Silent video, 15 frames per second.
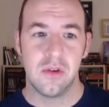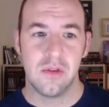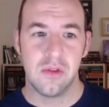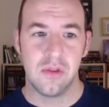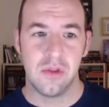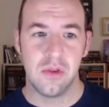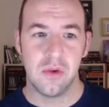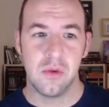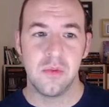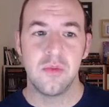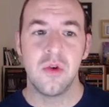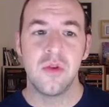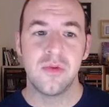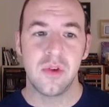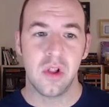the
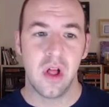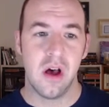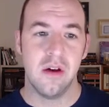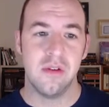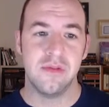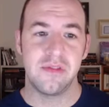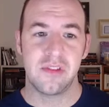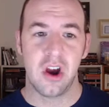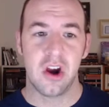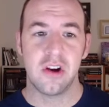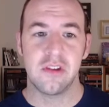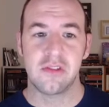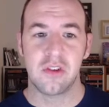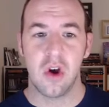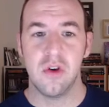removal of
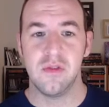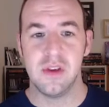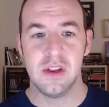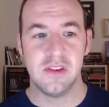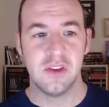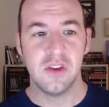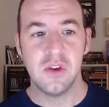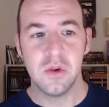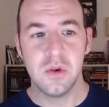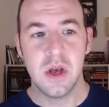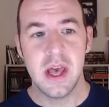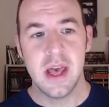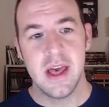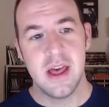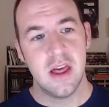SARS-CoV-2
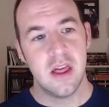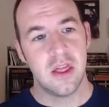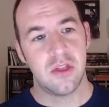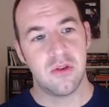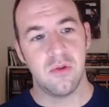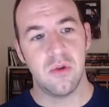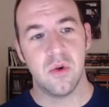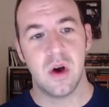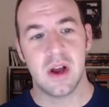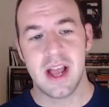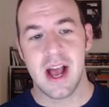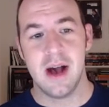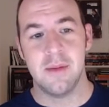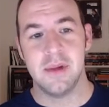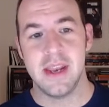through a
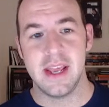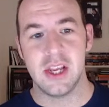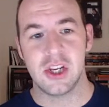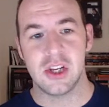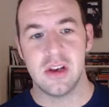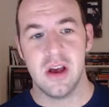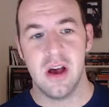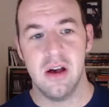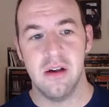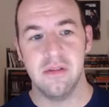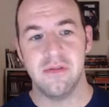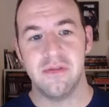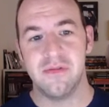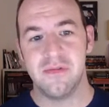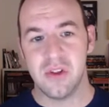combination of
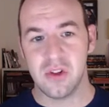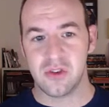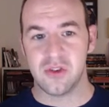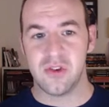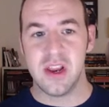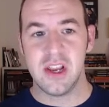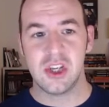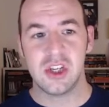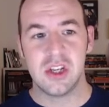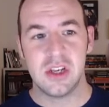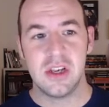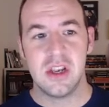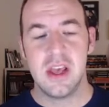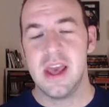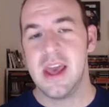filtration
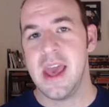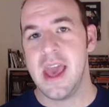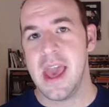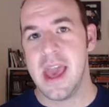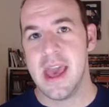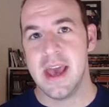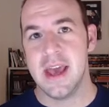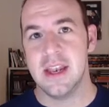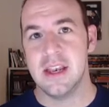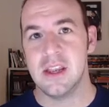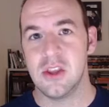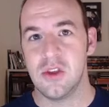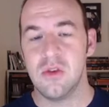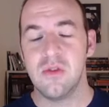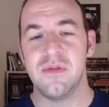and
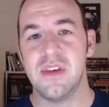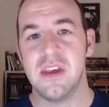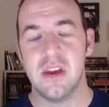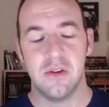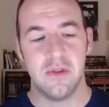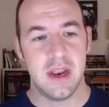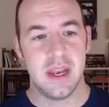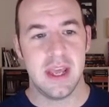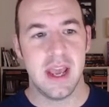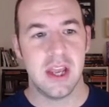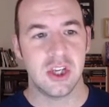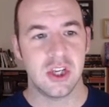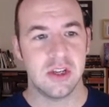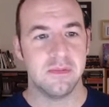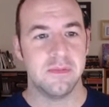UV
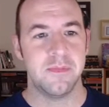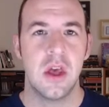irradiation.